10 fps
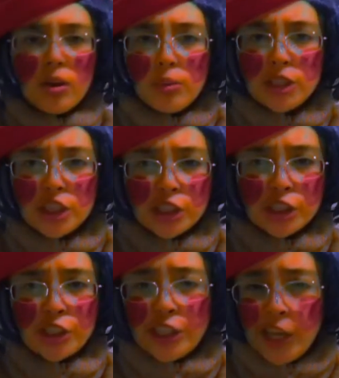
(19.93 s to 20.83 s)
Which is a
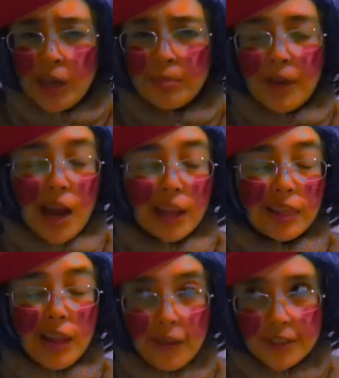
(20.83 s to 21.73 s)
shame. I'd
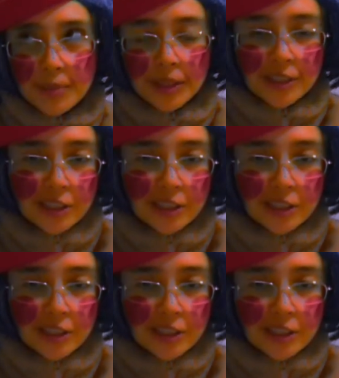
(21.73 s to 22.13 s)
love to build a